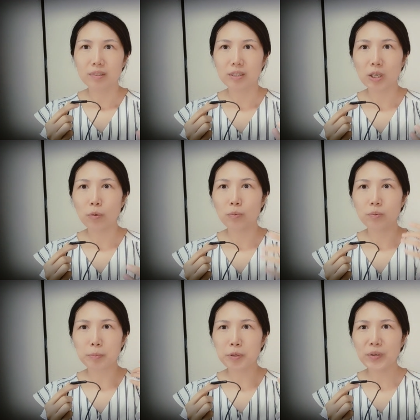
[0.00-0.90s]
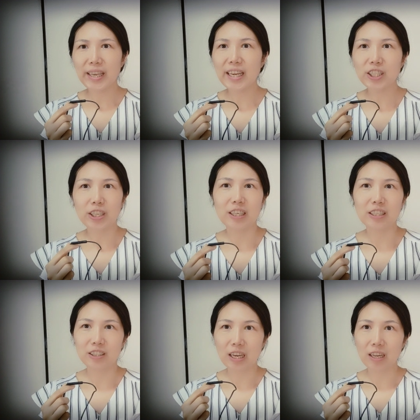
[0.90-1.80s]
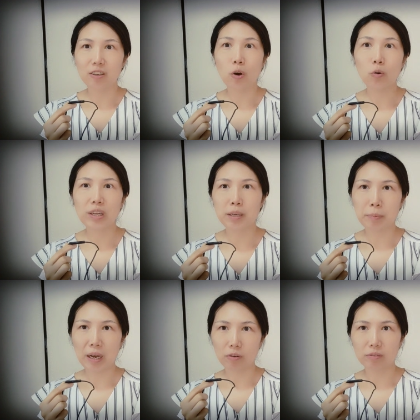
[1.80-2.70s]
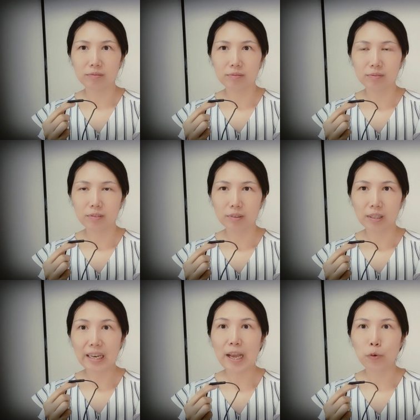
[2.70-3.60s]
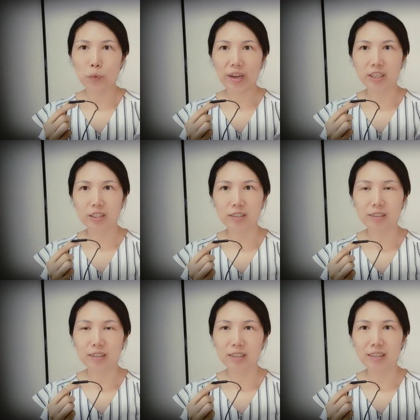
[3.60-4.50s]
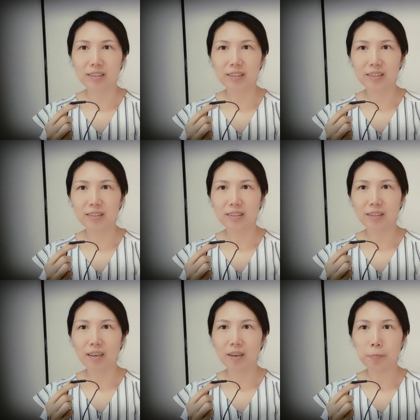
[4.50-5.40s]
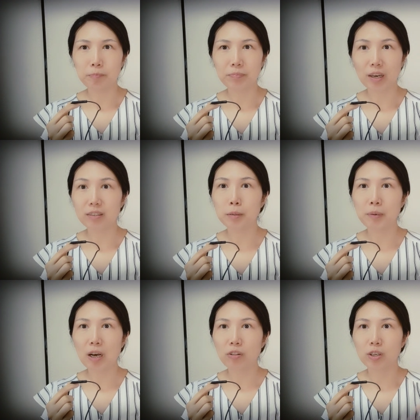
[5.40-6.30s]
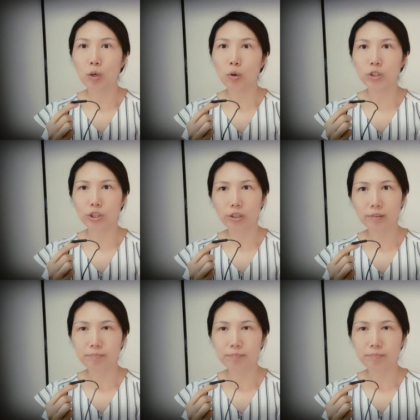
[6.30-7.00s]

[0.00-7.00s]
So communication is not only about the language; it's um, also about the culture.